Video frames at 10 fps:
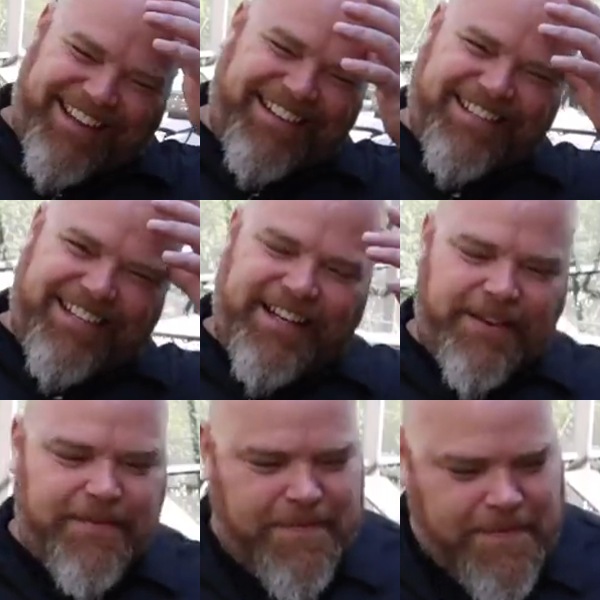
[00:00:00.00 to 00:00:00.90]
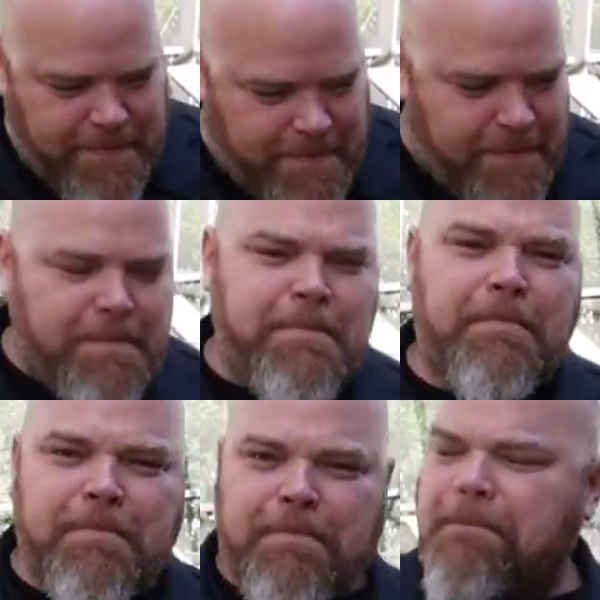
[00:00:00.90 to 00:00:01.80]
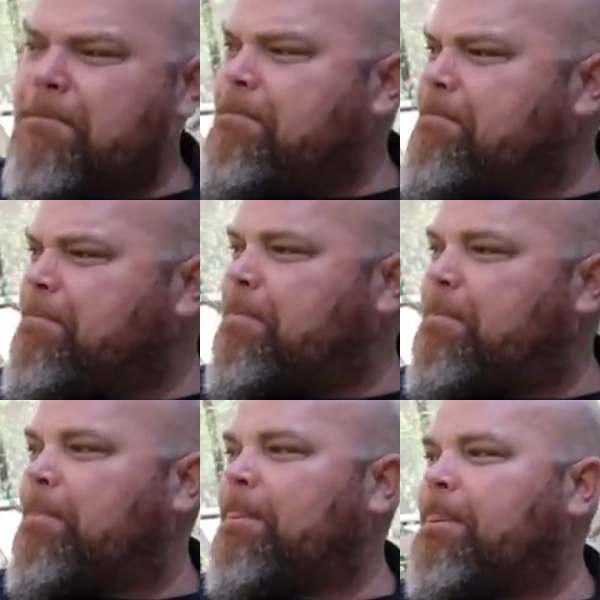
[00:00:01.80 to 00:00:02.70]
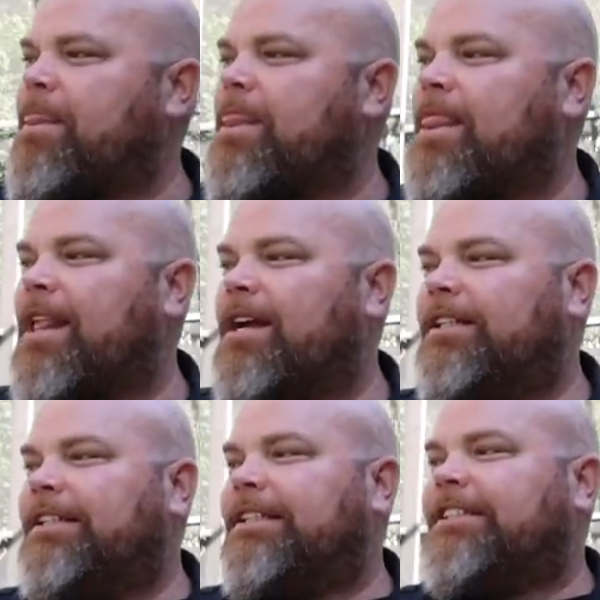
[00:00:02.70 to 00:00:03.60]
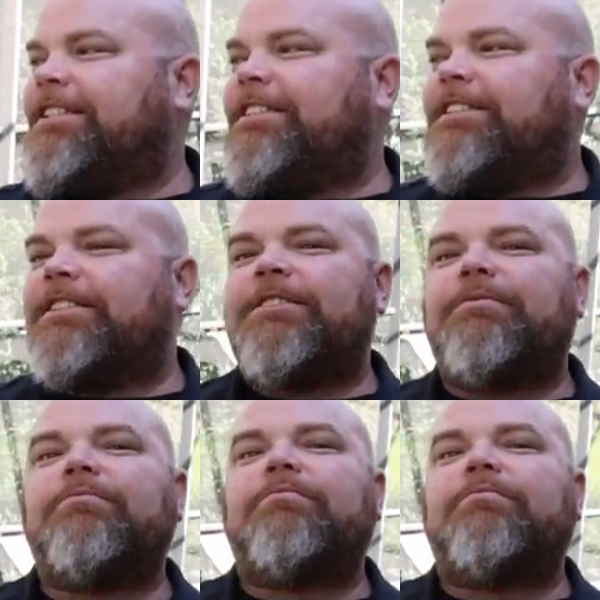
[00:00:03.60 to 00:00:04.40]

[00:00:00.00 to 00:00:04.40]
No words are spoken by the person on screen.